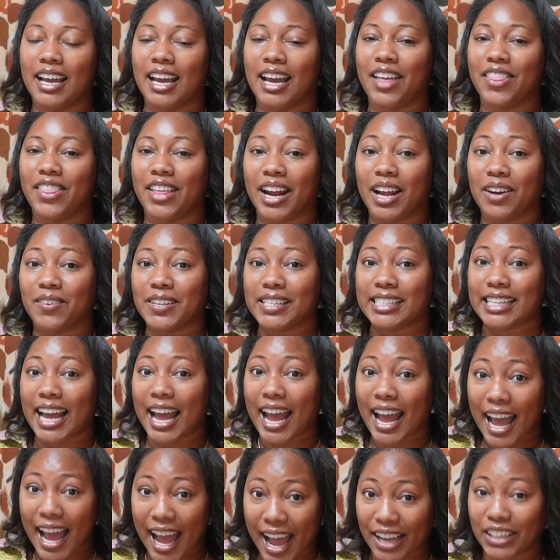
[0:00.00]
and that I was
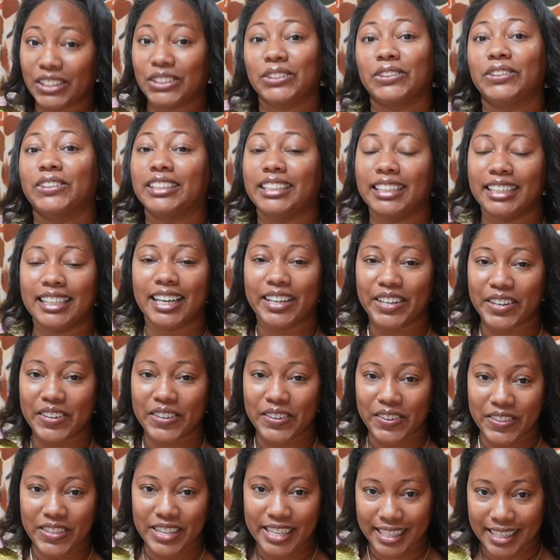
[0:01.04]
actually gonna
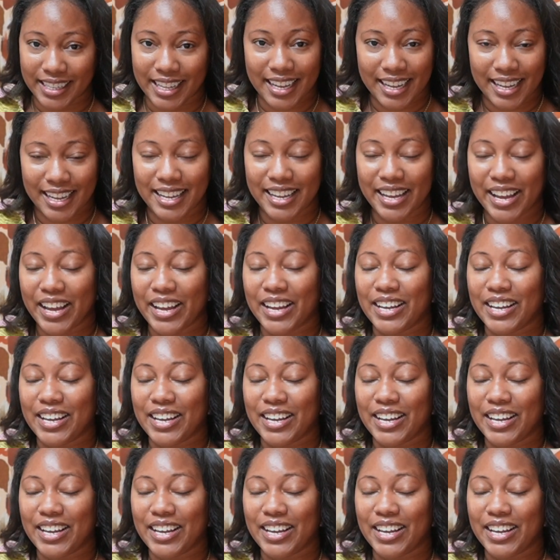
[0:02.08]
do this thing.